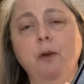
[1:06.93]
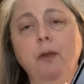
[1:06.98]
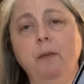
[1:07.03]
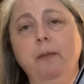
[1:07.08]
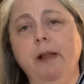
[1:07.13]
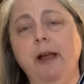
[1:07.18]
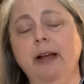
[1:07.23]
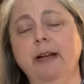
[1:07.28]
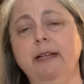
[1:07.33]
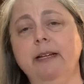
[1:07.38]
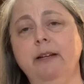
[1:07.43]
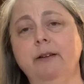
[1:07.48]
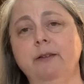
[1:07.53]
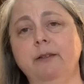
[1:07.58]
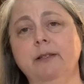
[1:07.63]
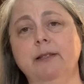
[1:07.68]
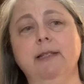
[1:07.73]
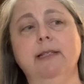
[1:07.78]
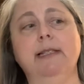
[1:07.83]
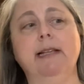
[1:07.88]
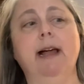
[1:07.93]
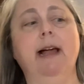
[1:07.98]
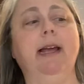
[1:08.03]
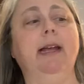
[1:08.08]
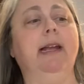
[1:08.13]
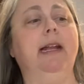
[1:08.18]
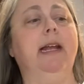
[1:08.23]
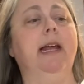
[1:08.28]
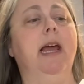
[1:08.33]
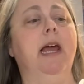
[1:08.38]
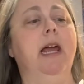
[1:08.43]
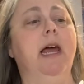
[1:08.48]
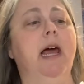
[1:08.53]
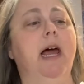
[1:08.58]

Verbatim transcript: the Black Needle Society.